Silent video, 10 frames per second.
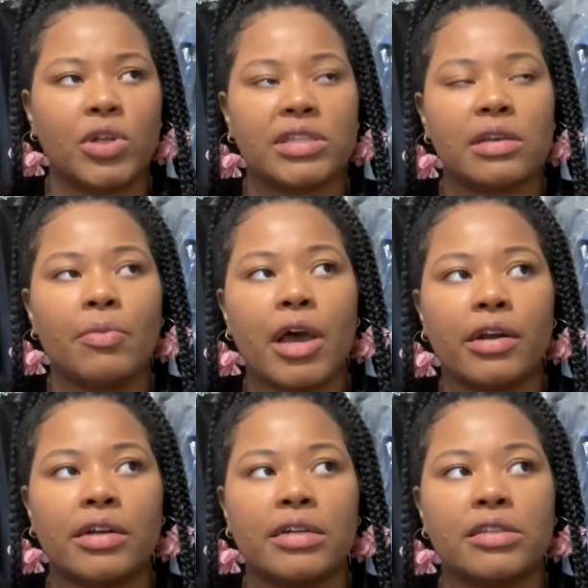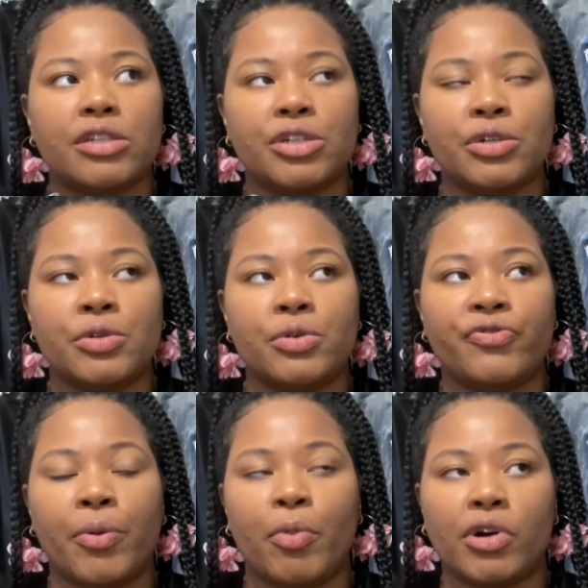What some cutters do
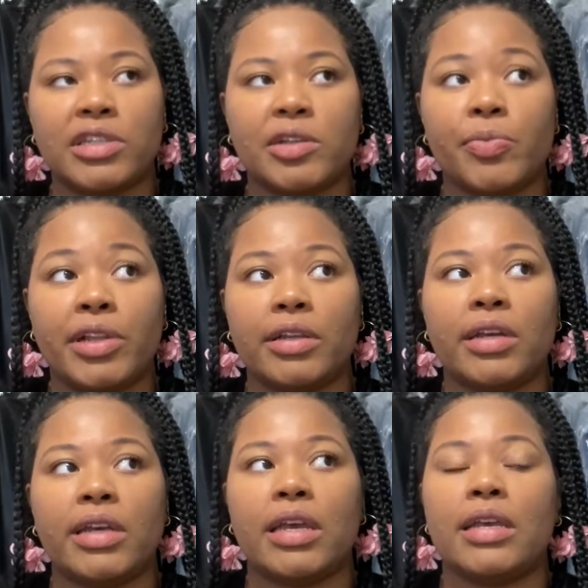for more stability